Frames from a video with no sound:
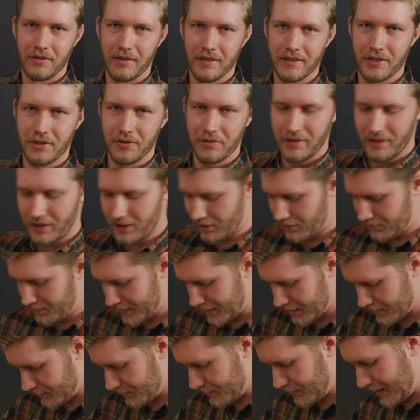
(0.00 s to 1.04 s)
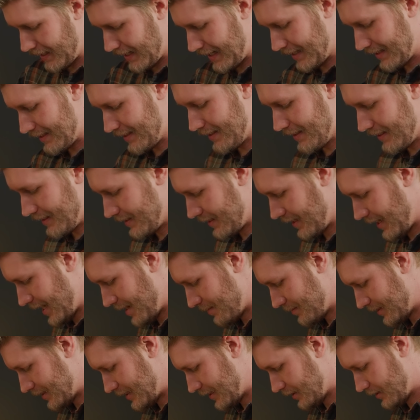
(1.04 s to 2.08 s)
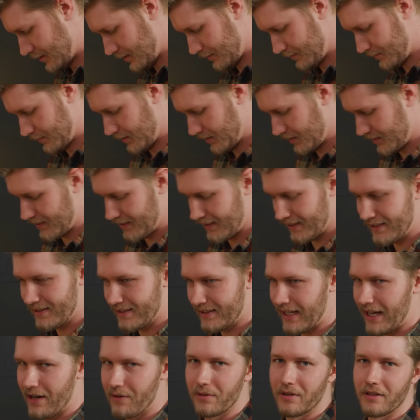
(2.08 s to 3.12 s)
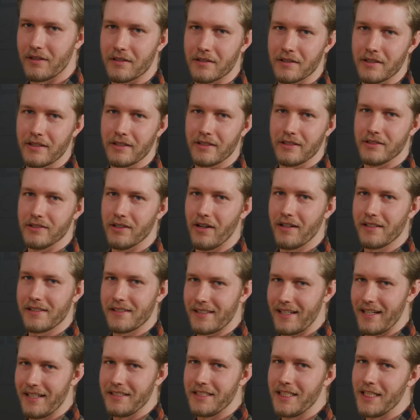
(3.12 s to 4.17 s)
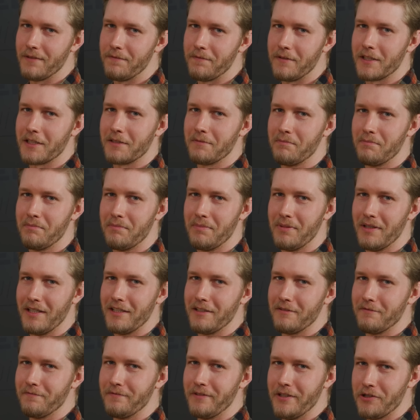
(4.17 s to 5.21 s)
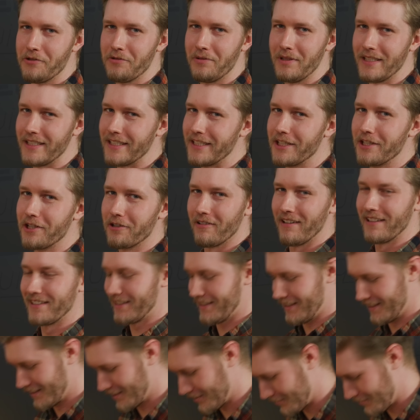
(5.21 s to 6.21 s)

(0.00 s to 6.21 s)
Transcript: Let's do a little bit of IC Diamond here first. This is our non-scientific but visually interesting